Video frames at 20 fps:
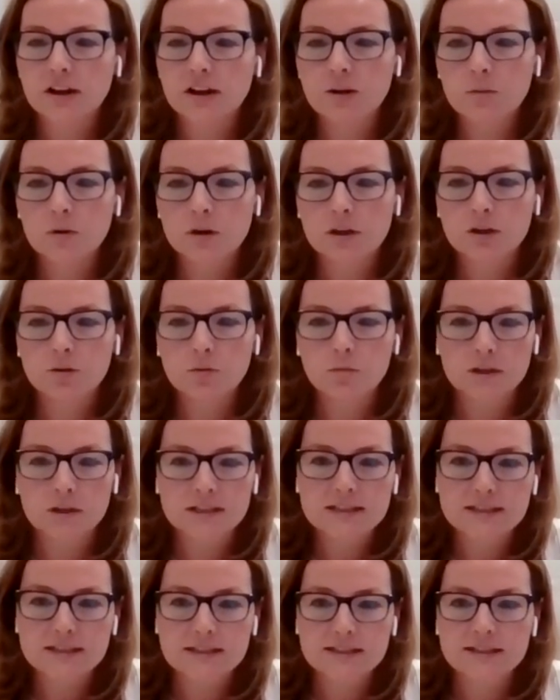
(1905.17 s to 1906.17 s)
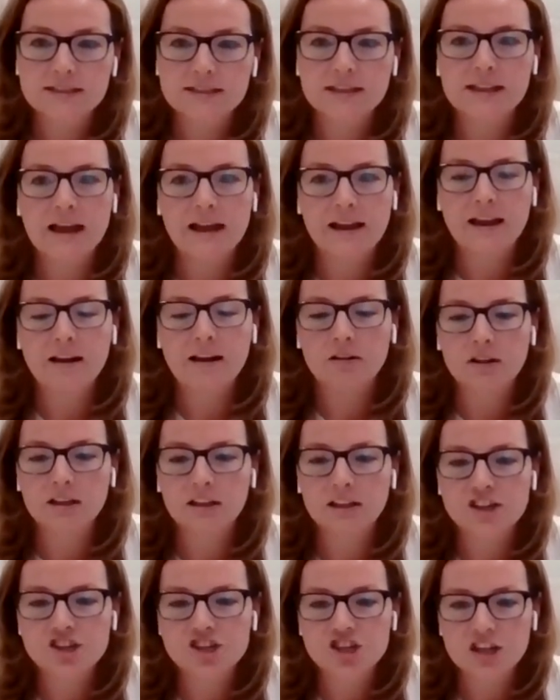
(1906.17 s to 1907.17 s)
so for anyone who wants to see
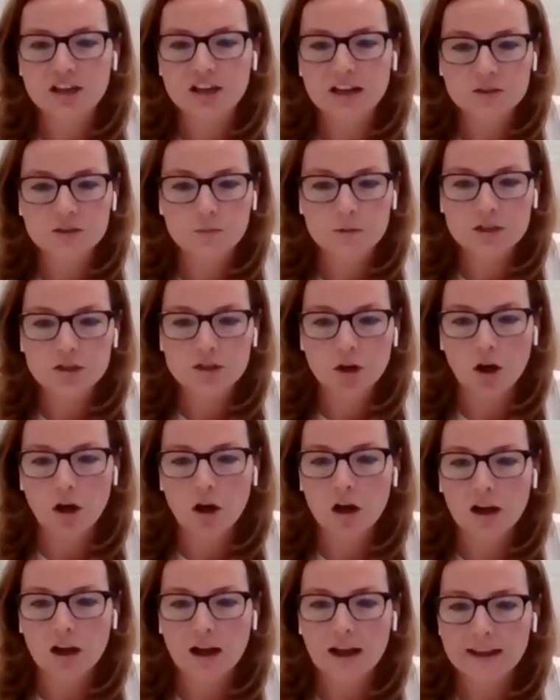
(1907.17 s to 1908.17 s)
that calculation as we